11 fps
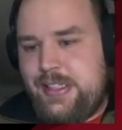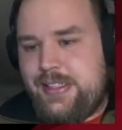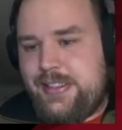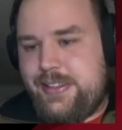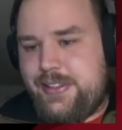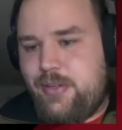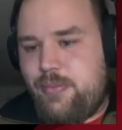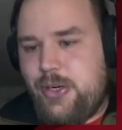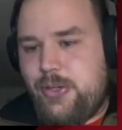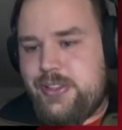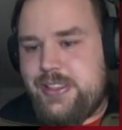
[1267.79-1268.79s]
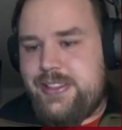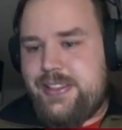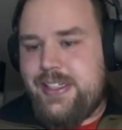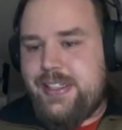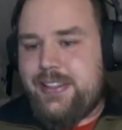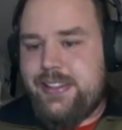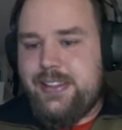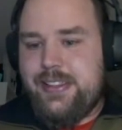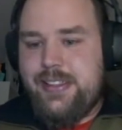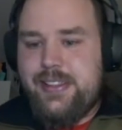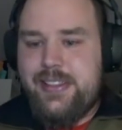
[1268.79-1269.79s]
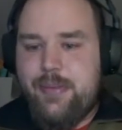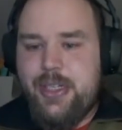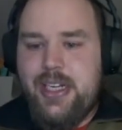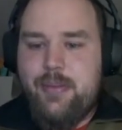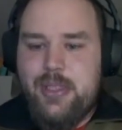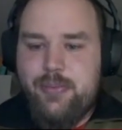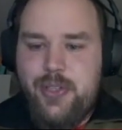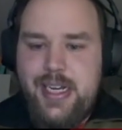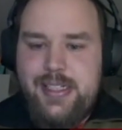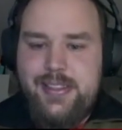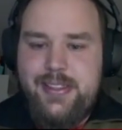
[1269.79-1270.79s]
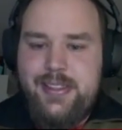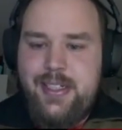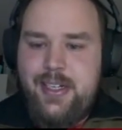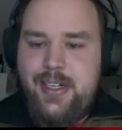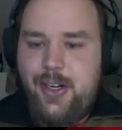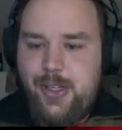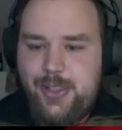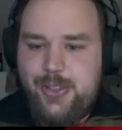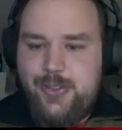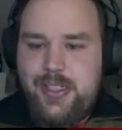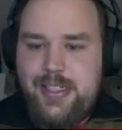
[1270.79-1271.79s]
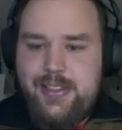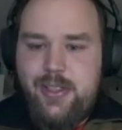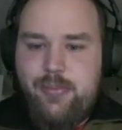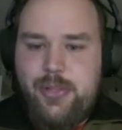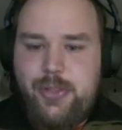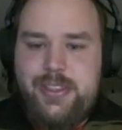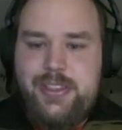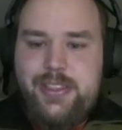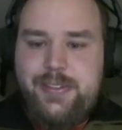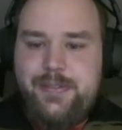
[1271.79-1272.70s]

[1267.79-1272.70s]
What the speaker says: this component that is summing up the price also as a component.